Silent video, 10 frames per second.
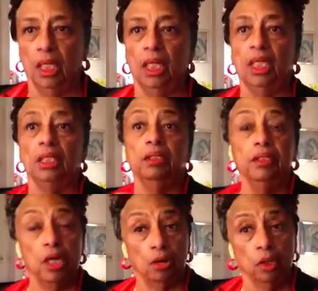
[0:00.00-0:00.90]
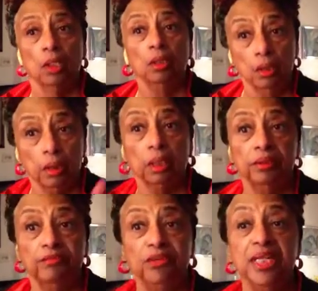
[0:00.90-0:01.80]

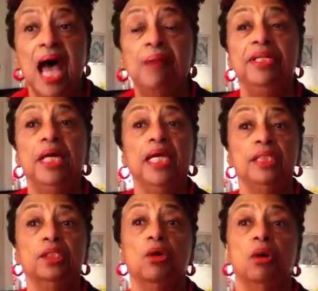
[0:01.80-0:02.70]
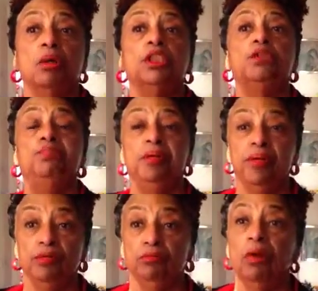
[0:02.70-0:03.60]
The phenomena is called
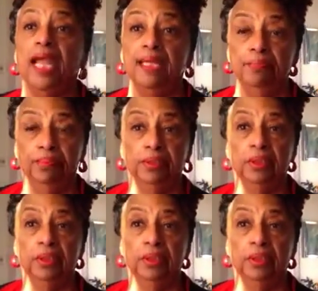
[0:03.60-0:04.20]
spirit rape.